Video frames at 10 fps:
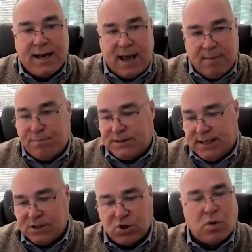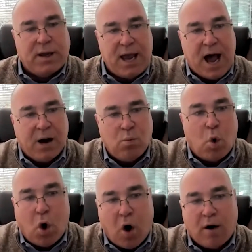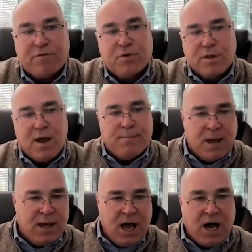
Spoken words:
and potentially I will offer them